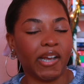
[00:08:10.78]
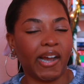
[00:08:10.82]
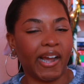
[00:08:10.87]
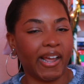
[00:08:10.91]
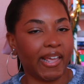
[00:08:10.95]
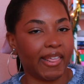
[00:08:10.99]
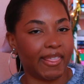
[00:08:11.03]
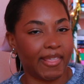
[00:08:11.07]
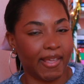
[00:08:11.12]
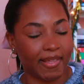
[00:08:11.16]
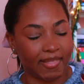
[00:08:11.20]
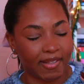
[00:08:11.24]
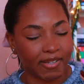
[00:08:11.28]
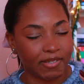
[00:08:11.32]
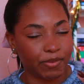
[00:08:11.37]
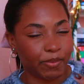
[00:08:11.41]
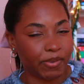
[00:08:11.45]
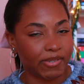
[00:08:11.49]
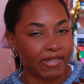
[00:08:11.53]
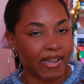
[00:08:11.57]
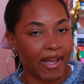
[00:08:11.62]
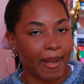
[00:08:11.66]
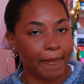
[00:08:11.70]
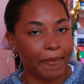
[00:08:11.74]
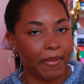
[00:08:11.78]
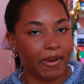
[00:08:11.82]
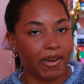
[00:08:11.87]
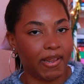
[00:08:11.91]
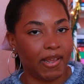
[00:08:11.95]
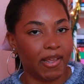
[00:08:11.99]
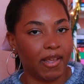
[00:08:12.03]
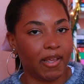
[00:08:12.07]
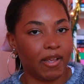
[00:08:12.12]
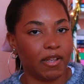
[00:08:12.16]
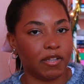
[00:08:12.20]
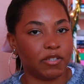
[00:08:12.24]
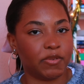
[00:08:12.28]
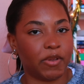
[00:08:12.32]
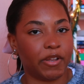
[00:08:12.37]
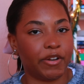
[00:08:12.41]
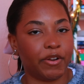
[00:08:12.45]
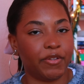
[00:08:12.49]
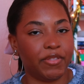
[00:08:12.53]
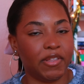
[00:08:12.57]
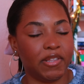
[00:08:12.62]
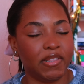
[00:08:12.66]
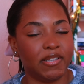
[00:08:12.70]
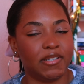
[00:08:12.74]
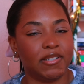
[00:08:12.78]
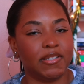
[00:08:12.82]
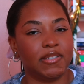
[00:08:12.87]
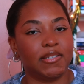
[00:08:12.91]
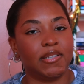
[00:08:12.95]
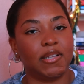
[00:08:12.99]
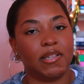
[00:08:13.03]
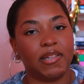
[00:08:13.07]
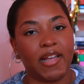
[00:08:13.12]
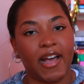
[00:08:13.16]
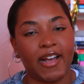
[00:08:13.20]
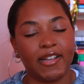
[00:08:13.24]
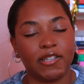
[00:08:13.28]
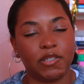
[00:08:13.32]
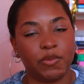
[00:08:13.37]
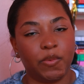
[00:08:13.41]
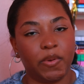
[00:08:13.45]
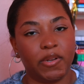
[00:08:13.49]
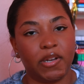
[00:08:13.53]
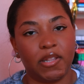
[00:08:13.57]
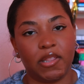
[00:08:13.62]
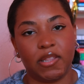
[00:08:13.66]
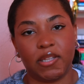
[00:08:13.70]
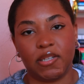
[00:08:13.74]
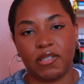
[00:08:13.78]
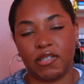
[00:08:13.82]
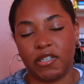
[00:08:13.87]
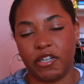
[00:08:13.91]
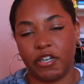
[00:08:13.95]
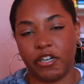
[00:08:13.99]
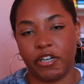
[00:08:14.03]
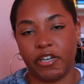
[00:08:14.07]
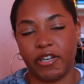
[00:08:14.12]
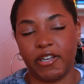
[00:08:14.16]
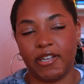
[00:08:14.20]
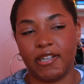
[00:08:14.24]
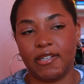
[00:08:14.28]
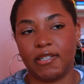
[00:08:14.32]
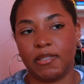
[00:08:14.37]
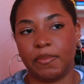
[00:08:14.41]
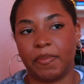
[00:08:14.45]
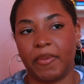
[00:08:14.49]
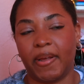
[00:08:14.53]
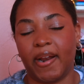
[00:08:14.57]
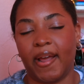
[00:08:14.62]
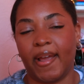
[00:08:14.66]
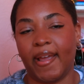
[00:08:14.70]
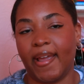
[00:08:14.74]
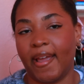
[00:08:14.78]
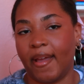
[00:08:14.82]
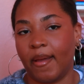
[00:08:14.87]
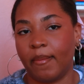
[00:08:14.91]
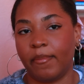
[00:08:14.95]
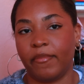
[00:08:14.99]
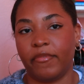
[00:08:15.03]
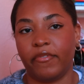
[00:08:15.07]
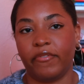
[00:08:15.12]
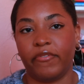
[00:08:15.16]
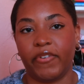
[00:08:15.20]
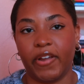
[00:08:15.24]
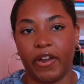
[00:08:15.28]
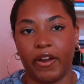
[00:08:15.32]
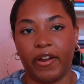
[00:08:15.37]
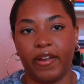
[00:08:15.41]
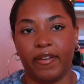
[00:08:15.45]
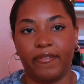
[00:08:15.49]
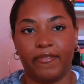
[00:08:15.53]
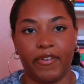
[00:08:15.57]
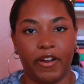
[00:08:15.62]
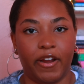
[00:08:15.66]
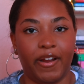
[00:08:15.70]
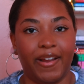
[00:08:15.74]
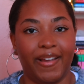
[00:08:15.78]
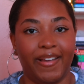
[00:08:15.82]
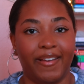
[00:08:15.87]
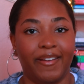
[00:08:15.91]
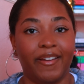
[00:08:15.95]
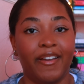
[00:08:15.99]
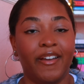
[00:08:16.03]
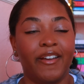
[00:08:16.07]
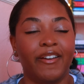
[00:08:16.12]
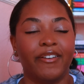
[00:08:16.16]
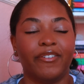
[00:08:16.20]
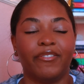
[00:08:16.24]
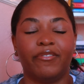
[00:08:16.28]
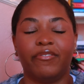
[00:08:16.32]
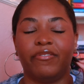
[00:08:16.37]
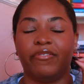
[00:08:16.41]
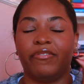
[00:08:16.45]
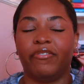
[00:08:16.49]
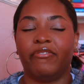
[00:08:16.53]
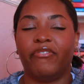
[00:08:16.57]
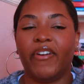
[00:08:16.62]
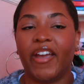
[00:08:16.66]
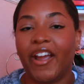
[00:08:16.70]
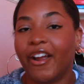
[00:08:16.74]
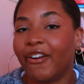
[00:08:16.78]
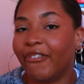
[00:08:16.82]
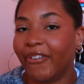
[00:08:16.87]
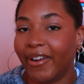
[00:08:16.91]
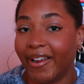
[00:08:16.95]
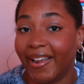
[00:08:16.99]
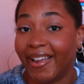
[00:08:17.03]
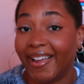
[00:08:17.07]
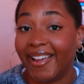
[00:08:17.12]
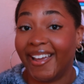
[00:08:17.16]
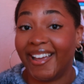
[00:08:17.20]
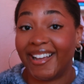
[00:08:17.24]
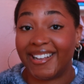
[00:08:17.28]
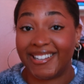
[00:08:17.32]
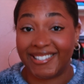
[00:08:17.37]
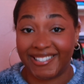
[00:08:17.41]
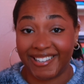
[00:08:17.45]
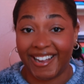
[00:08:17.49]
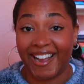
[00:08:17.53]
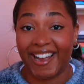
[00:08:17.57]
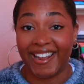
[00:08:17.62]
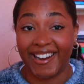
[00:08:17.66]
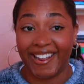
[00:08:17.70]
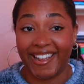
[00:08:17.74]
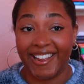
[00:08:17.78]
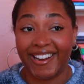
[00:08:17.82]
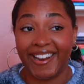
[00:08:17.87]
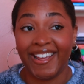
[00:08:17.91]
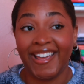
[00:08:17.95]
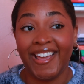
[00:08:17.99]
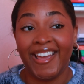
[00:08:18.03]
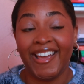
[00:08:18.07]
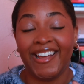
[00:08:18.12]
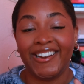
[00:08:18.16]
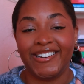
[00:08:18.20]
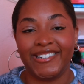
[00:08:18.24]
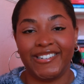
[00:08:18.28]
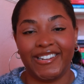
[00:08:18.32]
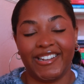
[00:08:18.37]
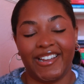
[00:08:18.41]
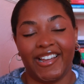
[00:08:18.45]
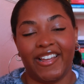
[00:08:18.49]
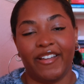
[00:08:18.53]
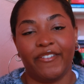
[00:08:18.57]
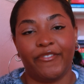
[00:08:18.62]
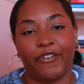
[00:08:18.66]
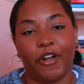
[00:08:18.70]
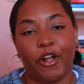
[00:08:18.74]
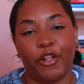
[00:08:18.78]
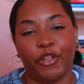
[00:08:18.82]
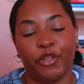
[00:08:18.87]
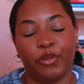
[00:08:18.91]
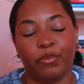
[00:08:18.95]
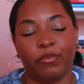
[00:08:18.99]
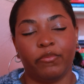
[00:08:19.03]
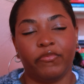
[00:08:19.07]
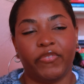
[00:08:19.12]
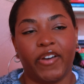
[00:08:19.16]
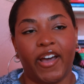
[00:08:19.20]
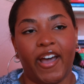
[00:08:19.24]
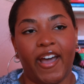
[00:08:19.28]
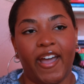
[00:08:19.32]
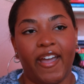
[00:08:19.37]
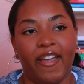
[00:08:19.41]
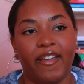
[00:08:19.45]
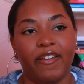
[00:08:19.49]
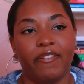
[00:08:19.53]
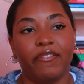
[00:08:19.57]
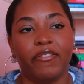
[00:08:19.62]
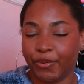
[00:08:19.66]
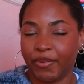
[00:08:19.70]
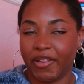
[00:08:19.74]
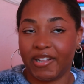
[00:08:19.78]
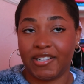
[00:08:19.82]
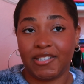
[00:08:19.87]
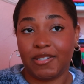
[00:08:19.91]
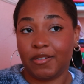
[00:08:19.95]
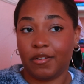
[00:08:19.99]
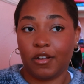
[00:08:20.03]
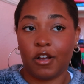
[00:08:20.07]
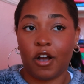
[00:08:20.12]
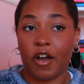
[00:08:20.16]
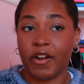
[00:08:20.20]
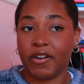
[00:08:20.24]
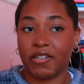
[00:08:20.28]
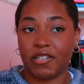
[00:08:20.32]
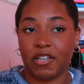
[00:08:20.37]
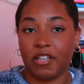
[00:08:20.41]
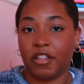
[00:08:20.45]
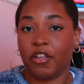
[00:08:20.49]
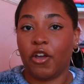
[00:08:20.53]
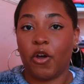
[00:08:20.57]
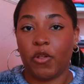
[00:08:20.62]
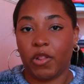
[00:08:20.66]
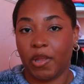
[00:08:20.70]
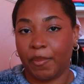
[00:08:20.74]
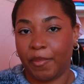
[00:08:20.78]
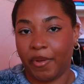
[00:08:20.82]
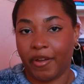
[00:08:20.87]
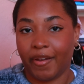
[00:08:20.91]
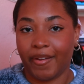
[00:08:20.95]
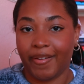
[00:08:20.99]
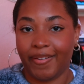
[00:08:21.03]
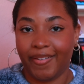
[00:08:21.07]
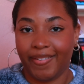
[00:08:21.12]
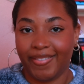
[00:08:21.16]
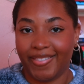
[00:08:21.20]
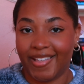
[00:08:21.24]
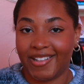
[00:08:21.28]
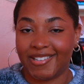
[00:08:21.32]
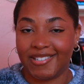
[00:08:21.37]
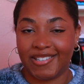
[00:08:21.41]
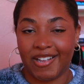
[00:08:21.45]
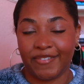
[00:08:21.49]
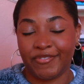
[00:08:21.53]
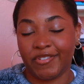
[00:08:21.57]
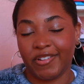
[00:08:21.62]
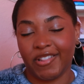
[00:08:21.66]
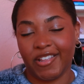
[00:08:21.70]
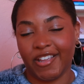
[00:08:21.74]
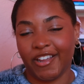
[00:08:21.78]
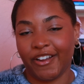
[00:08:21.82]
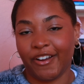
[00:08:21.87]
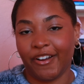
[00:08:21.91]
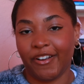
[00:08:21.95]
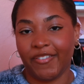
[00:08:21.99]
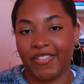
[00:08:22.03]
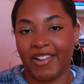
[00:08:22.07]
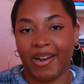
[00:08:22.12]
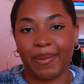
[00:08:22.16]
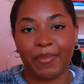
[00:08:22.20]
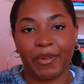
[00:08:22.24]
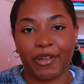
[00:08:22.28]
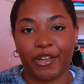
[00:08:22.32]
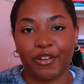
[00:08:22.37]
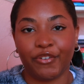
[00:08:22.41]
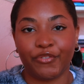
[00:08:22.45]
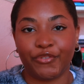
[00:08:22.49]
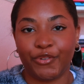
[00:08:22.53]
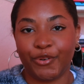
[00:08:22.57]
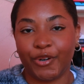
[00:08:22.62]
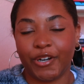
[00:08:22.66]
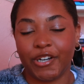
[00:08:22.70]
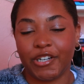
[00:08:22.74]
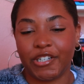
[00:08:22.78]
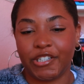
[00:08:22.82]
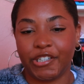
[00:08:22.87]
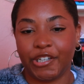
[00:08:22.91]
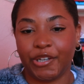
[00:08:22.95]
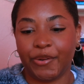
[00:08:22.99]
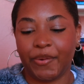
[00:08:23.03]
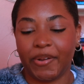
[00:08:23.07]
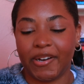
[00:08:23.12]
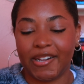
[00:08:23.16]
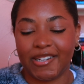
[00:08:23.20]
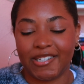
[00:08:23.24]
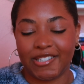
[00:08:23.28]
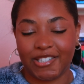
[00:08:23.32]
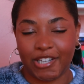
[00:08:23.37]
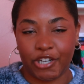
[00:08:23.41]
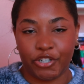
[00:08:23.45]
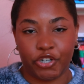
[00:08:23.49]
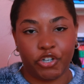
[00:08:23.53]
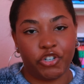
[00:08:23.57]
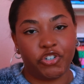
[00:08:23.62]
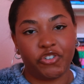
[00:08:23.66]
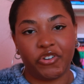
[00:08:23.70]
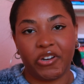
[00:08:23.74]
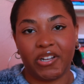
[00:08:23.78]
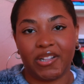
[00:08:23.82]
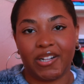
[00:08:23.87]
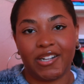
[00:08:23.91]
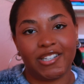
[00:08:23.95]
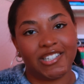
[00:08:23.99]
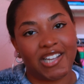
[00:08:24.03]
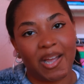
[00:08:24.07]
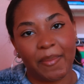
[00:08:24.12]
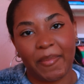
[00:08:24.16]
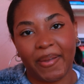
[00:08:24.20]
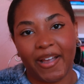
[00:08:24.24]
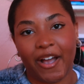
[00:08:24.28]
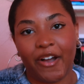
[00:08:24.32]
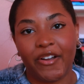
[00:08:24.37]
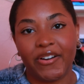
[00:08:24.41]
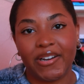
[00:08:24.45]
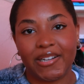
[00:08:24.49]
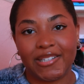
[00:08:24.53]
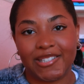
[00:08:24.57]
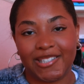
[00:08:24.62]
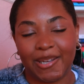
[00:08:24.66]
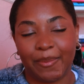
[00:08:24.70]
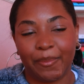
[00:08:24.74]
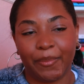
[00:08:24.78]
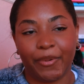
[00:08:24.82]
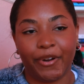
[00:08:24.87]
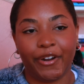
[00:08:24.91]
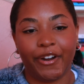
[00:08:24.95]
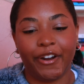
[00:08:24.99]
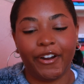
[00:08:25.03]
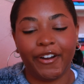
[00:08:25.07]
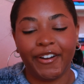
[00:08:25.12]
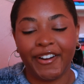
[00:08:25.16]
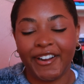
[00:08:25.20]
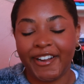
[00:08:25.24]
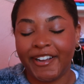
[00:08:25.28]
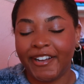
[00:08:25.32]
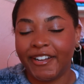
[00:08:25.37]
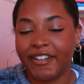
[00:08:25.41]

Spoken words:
I think that's what's happening. So I don't think this is the last one in the series, but I am very, very, very excited to get volume 5. That's honestly the only book that's left in the year that I'm looking forward to, and it's such a treat that's coming out in December.